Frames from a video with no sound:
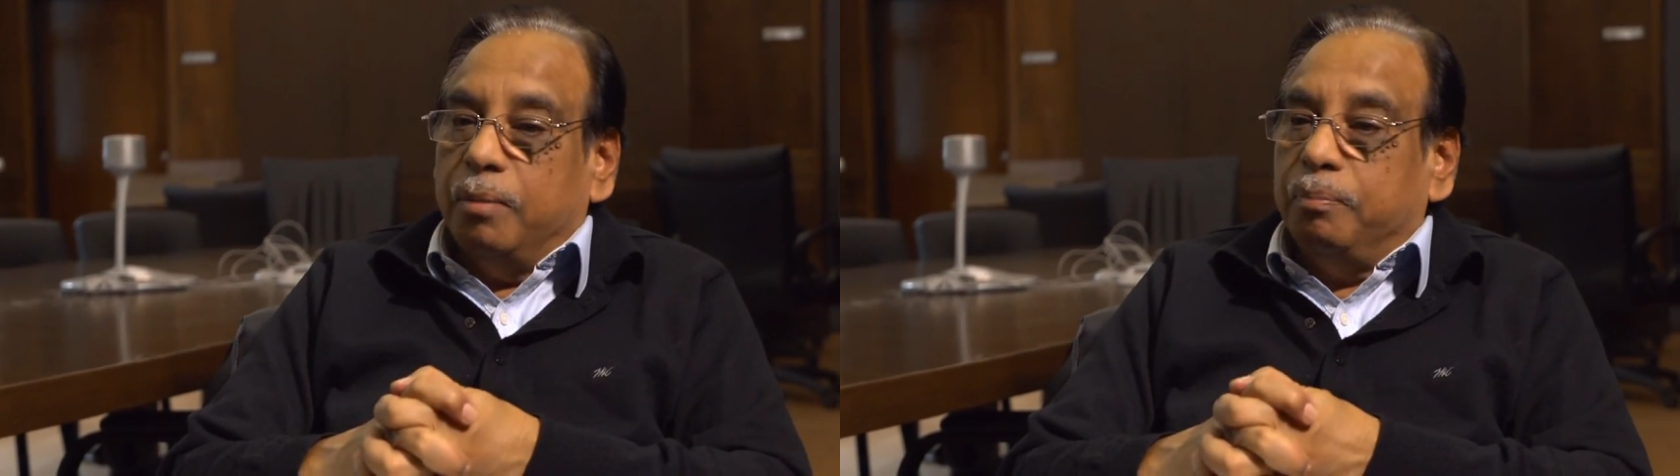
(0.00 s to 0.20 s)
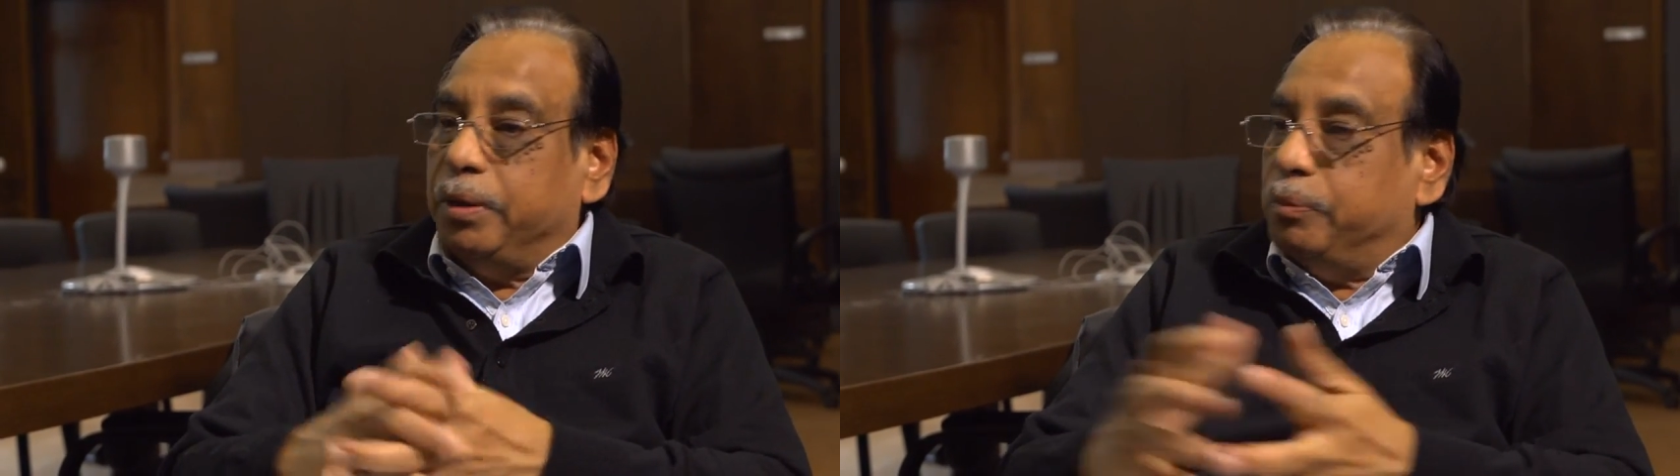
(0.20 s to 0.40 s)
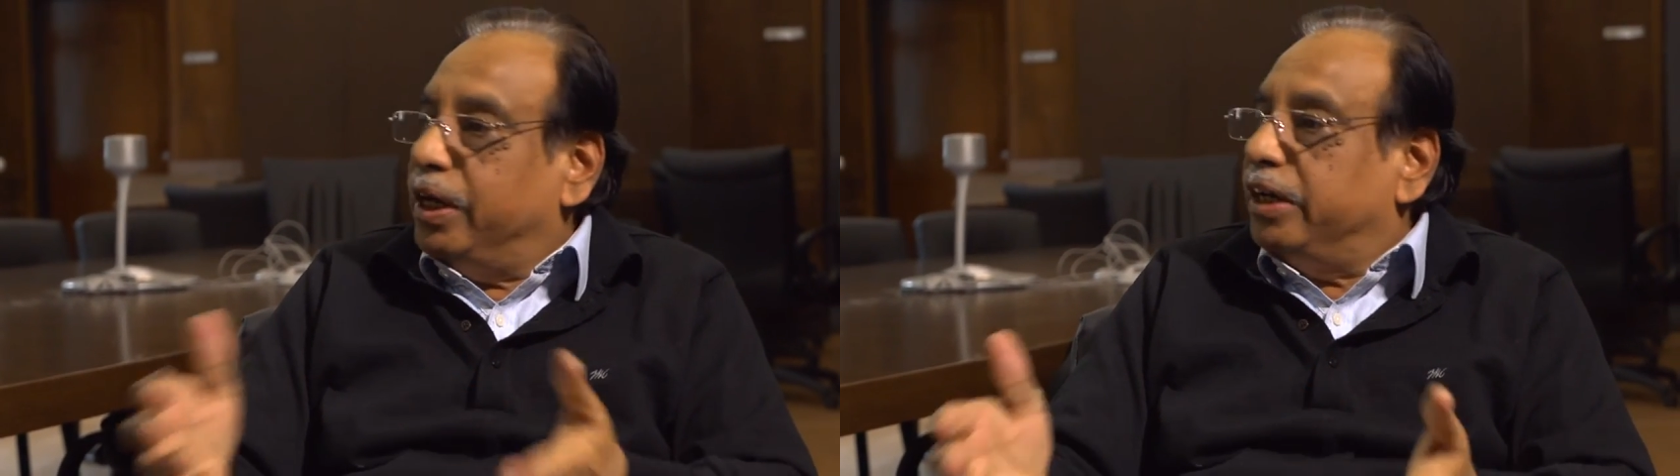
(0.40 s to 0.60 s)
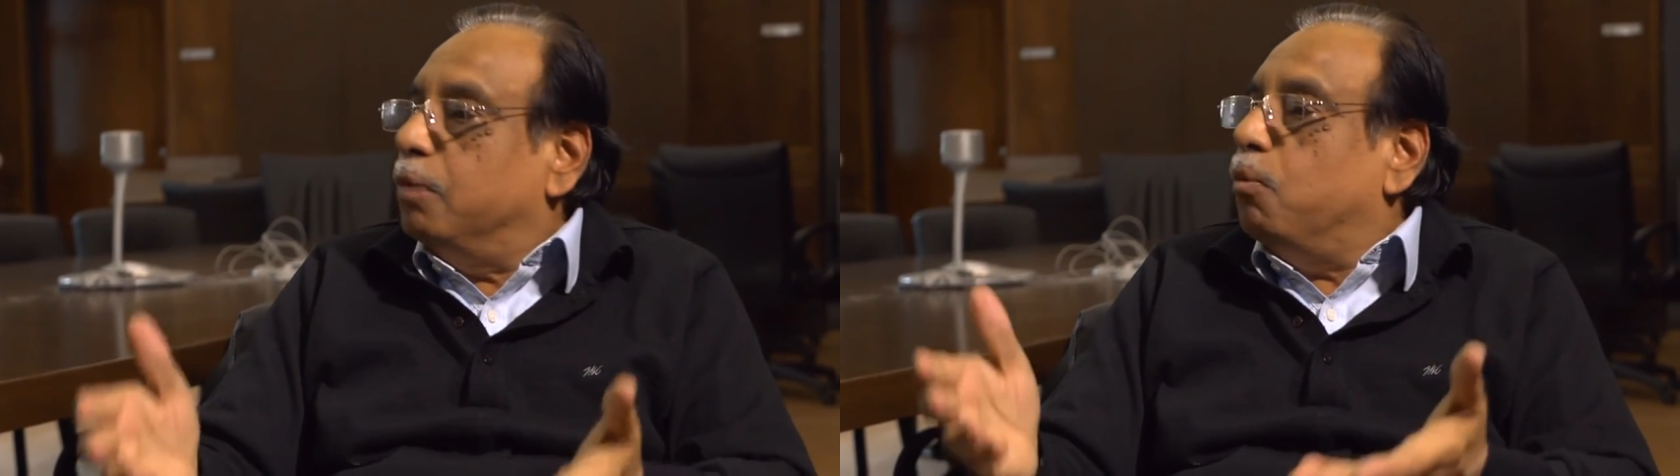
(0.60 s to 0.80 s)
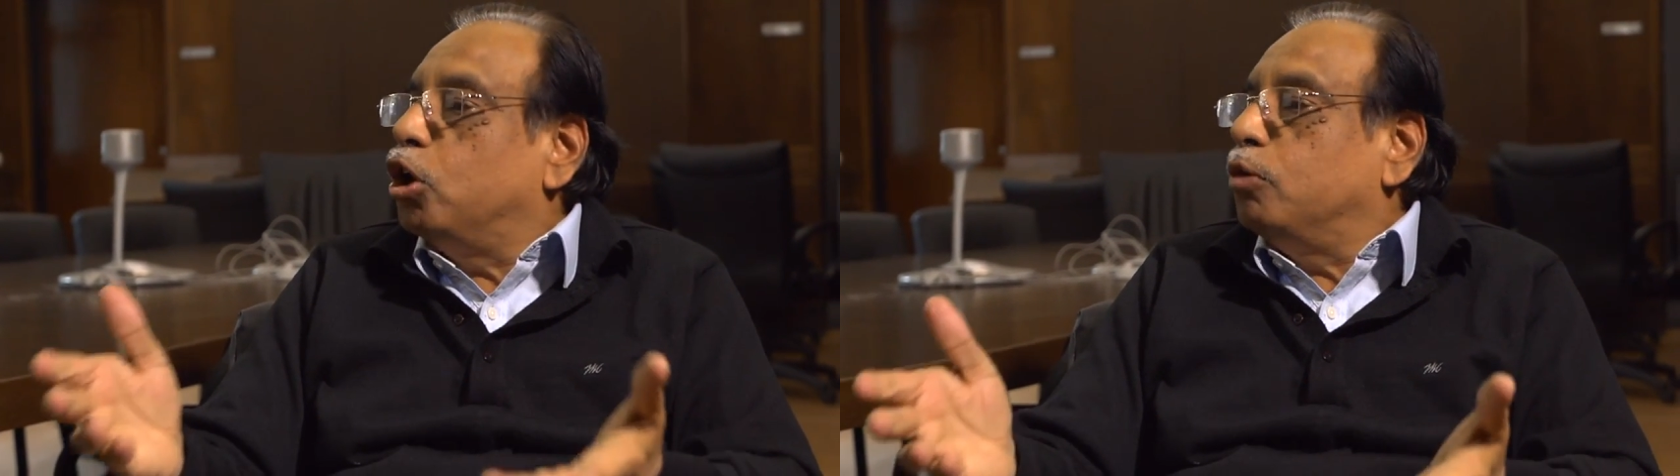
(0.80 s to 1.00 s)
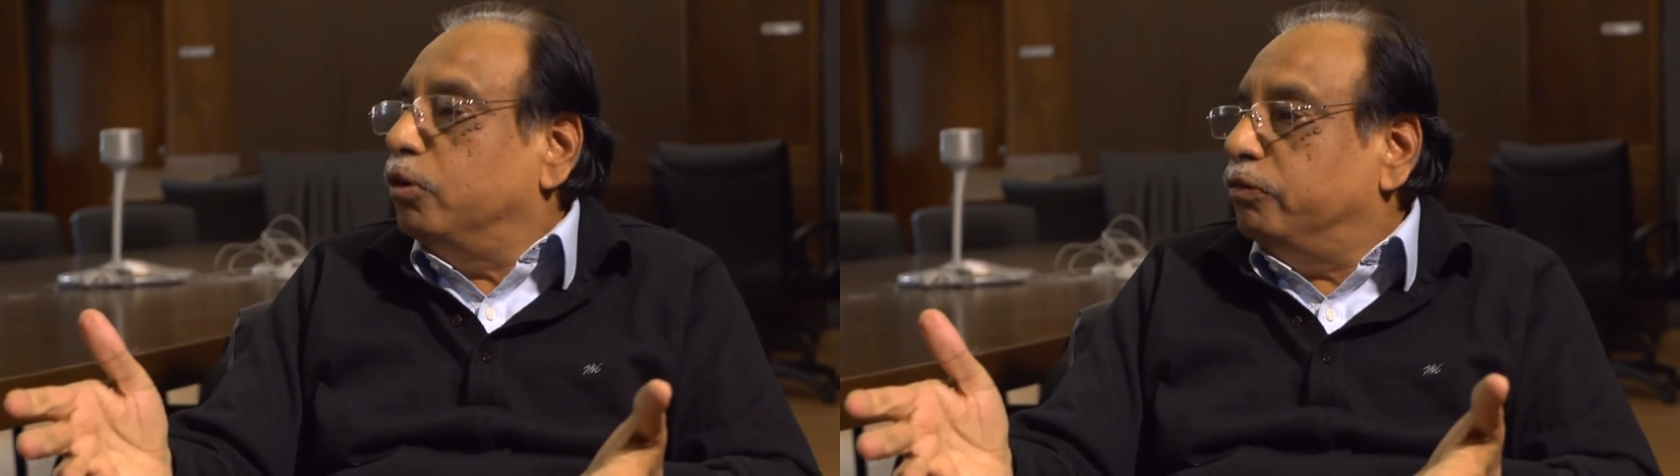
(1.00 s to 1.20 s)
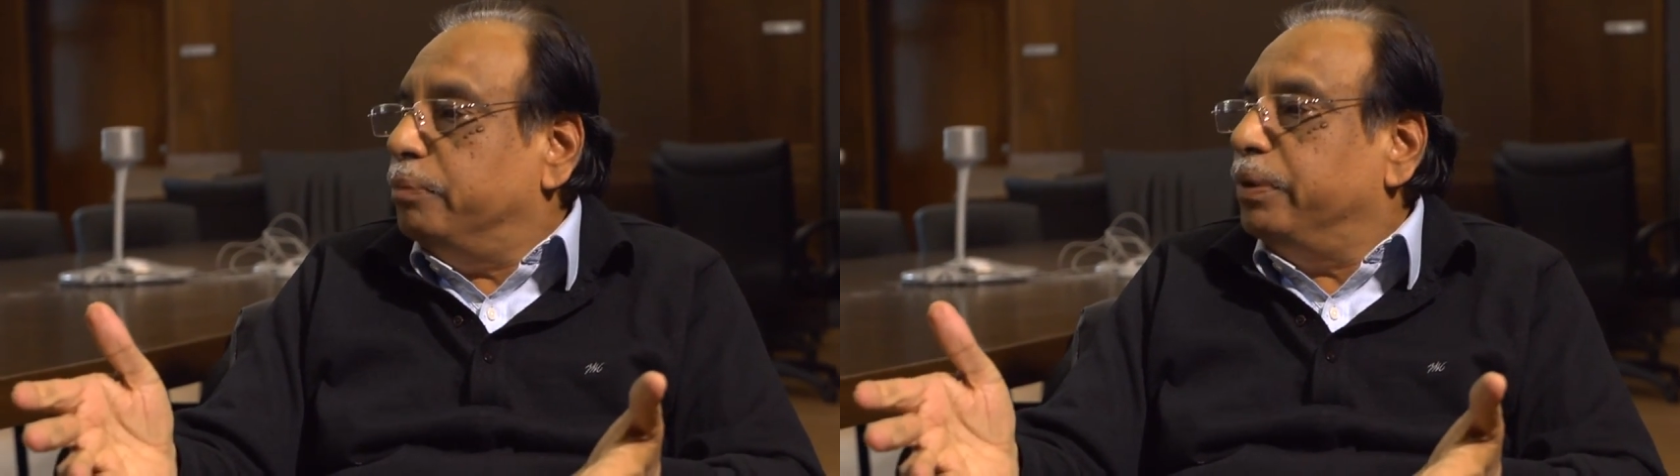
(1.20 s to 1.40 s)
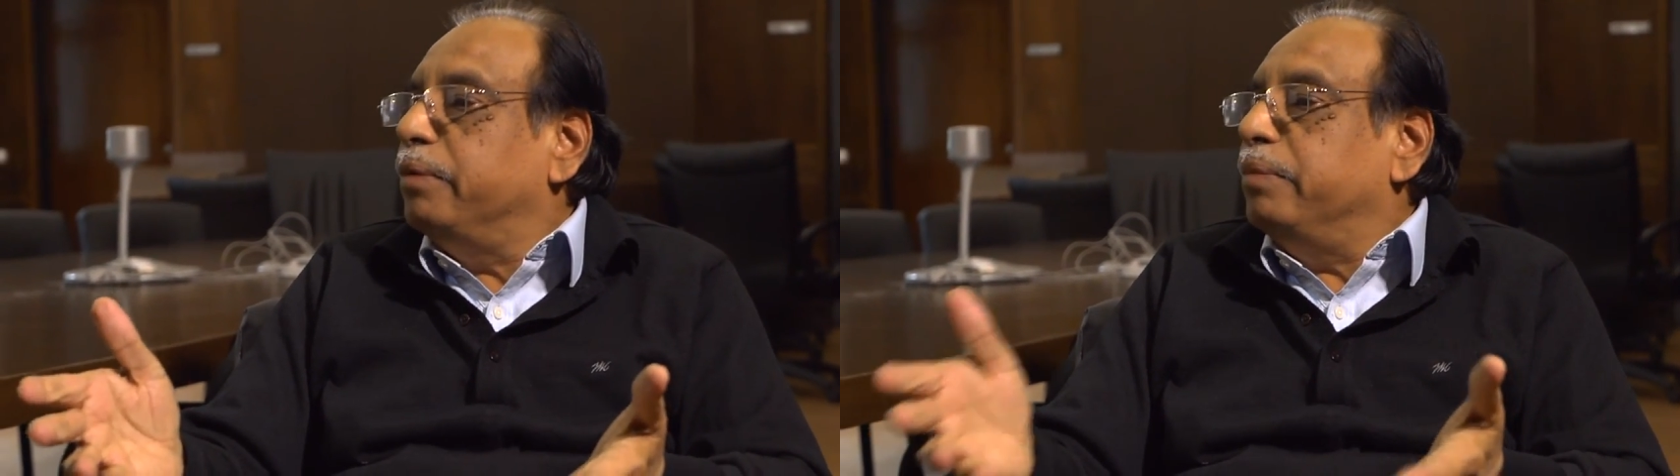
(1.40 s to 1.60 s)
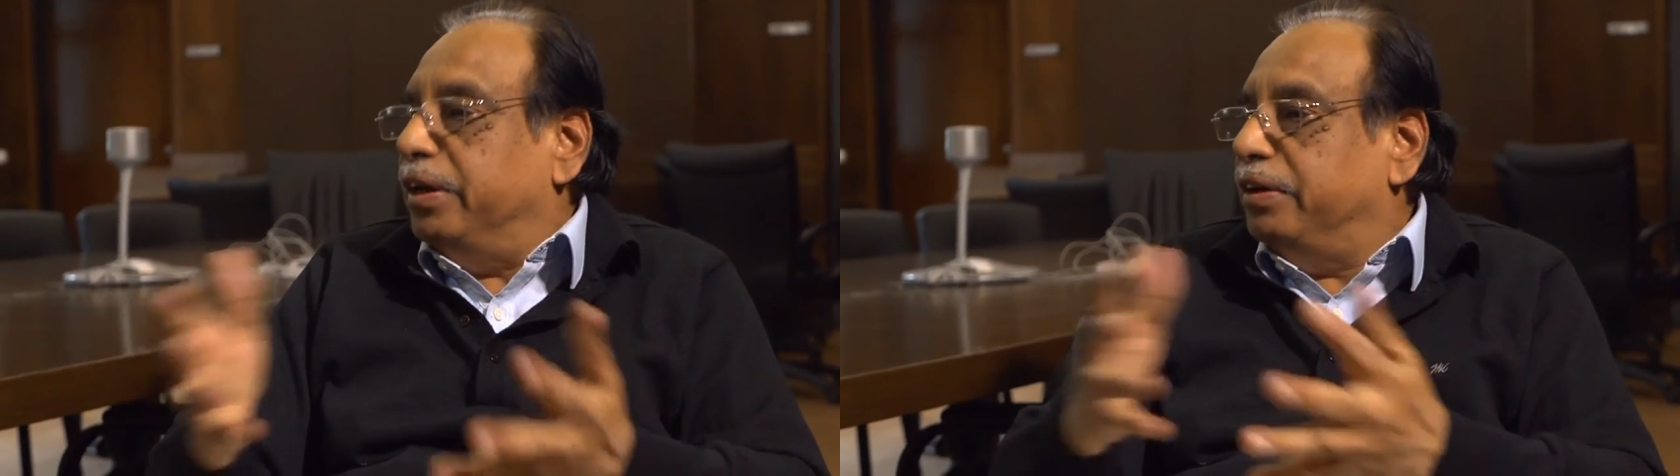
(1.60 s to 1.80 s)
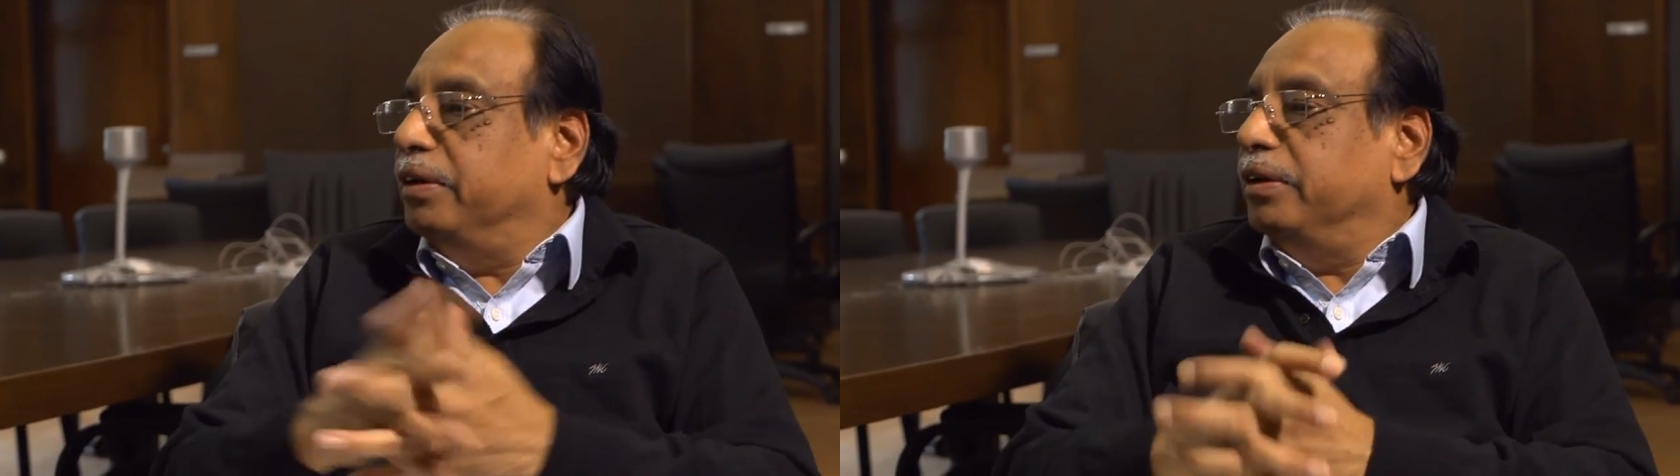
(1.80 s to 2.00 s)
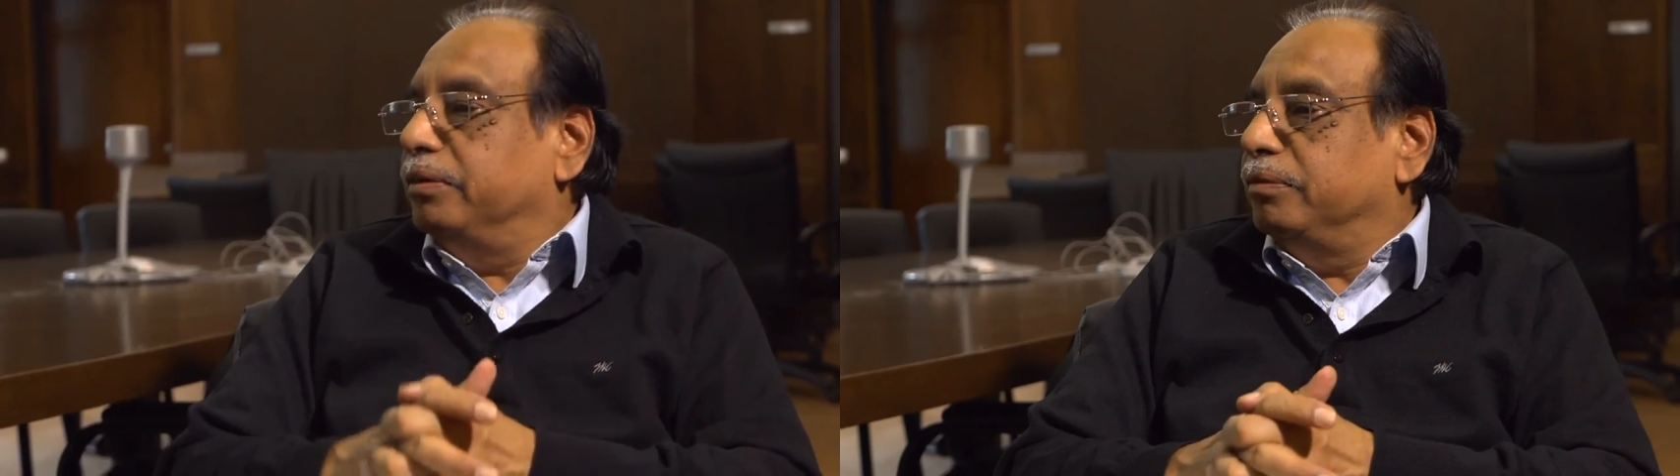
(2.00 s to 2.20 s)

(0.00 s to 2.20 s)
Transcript: people at the bottom of the pyramid